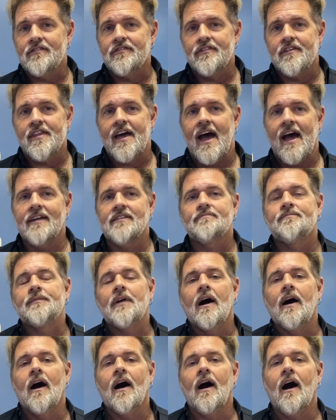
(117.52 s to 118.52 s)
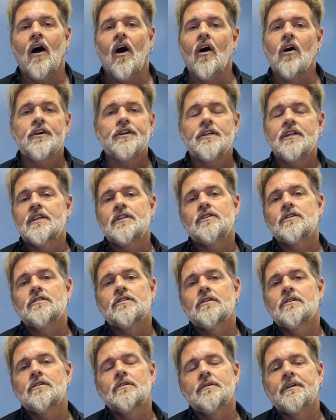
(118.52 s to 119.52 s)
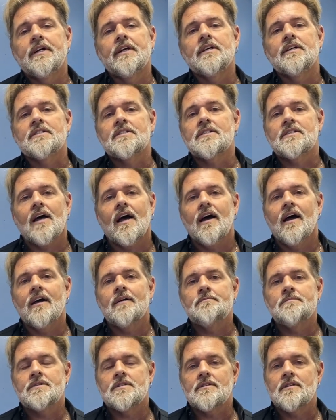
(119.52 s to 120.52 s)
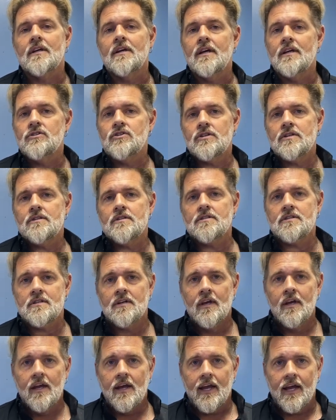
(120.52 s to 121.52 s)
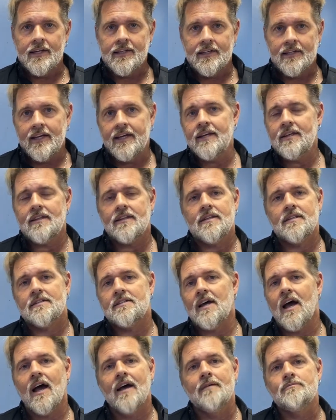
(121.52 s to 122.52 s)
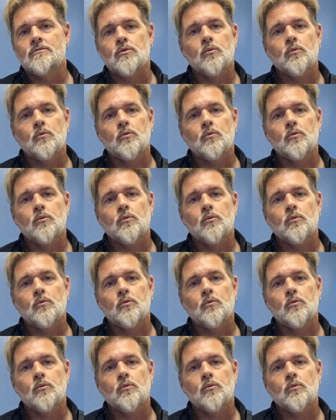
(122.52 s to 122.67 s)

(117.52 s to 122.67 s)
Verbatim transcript: for that. All you need to do is times the inches in length, times